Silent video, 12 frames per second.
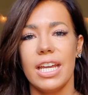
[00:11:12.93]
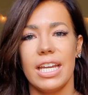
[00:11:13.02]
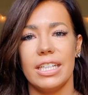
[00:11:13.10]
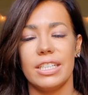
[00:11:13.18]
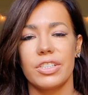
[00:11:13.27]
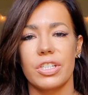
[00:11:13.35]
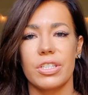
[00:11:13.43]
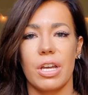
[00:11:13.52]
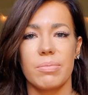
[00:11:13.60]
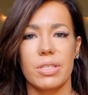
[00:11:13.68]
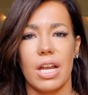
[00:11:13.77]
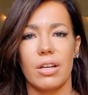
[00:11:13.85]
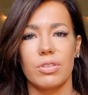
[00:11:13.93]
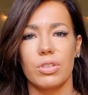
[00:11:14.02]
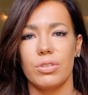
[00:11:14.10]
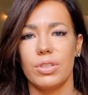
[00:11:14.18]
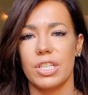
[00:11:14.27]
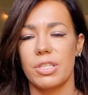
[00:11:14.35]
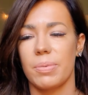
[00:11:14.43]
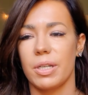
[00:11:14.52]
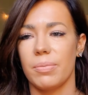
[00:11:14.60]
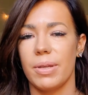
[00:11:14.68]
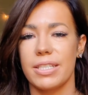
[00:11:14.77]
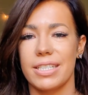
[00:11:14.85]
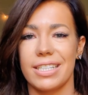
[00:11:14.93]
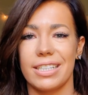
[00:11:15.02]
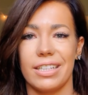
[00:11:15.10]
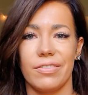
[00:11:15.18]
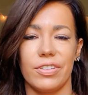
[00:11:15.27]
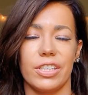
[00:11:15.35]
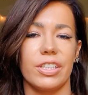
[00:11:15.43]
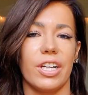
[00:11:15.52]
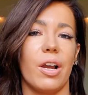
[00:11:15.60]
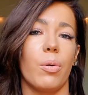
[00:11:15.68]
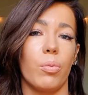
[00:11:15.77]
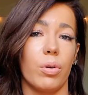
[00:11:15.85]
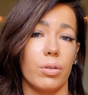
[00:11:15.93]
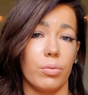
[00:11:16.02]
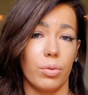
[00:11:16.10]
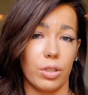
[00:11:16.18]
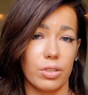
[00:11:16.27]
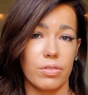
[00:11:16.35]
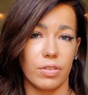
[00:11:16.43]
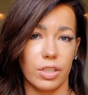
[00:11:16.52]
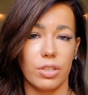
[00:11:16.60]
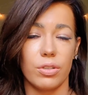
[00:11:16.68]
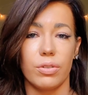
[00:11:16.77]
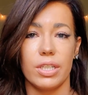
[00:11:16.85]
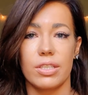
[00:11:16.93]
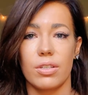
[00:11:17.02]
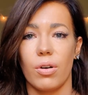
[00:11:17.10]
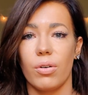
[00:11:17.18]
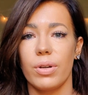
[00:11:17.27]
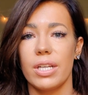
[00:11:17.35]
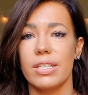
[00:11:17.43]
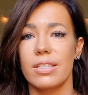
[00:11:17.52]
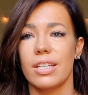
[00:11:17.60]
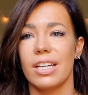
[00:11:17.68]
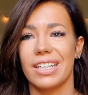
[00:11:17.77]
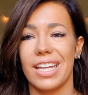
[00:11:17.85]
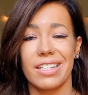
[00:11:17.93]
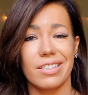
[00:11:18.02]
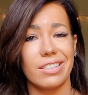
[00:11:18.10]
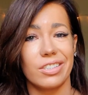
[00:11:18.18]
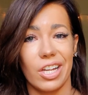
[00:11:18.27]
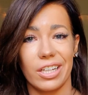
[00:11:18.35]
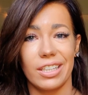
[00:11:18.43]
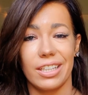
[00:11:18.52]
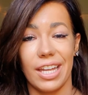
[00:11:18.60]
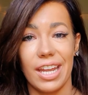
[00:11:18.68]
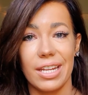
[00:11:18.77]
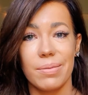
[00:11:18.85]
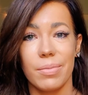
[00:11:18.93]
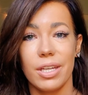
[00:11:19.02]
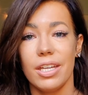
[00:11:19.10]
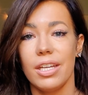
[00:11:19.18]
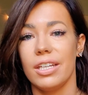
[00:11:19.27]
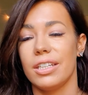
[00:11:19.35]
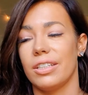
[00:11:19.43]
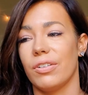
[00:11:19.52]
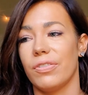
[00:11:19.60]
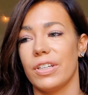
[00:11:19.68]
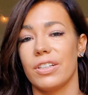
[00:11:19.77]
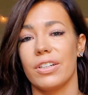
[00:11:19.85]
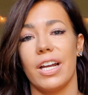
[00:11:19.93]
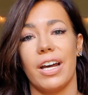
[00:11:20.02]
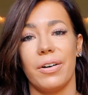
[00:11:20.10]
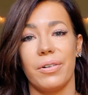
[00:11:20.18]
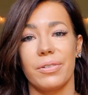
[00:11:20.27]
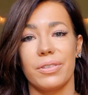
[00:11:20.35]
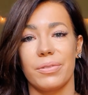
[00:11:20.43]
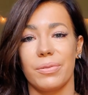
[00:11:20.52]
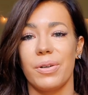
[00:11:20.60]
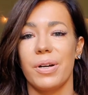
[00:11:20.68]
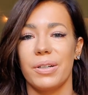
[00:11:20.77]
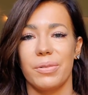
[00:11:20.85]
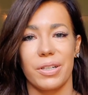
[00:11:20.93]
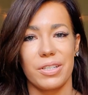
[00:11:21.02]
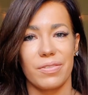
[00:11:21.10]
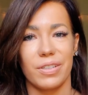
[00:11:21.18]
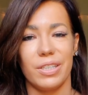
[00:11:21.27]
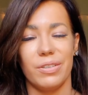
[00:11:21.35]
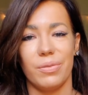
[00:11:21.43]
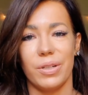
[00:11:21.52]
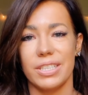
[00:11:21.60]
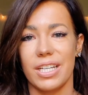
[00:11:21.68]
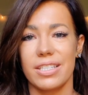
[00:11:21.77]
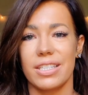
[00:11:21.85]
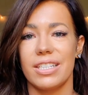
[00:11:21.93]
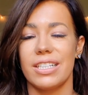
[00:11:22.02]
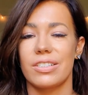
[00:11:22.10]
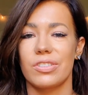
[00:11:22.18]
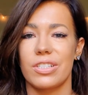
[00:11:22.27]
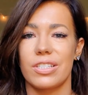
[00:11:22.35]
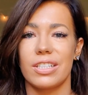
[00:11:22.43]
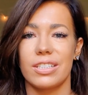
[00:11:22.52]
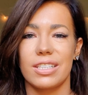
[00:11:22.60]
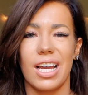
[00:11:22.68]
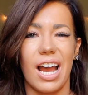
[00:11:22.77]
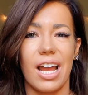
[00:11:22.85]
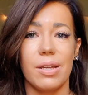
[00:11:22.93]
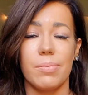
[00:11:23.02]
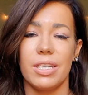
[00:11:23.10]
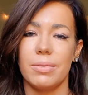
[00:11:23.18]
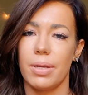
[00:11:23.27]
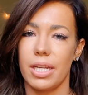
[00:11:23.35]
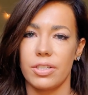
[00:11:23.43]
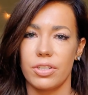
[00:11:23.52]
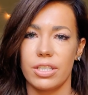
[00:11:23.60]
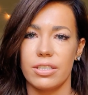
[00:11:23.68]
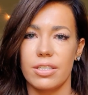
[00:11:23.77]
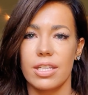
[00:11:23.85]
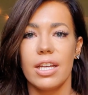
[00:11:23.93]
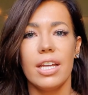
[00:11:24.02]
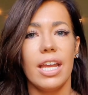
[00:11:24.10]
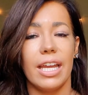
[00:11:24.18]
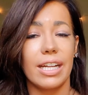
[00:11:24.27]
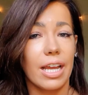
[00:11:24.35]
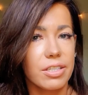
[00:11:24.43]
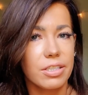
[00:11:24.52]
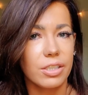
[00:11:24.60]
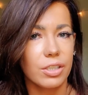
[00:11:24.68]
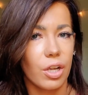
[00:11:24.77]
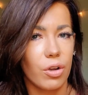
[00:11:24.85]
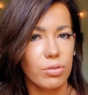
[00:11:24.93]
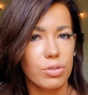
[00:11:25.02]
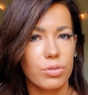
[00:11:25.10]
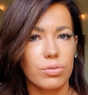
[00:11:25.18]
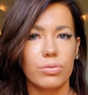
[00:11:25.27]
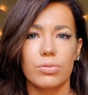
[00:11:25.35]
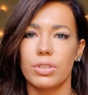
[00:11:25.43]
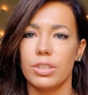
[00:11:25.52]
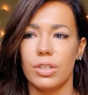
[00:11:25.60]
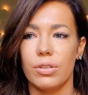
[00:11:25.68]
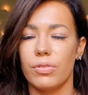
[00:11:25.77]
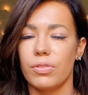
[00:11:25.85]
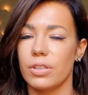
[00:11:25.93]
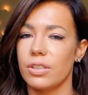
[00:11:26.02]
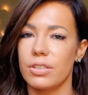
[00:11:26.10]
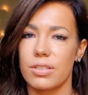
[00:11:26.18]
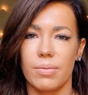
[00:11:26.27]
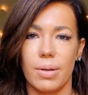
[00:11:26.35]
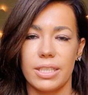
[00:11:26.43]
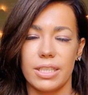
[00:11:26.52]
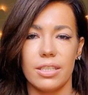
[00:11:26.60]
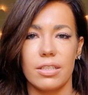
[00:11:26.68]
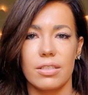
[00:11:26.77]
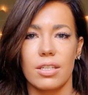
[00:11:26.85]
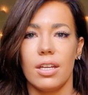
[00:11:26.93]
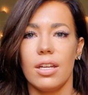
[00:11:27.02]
And it just comes down to experimenting and figuring out what works for you. It's always a guess and check game. You'll figure out what works for you and what doesn't. It's just time and patience and asking your coach, for some ideas,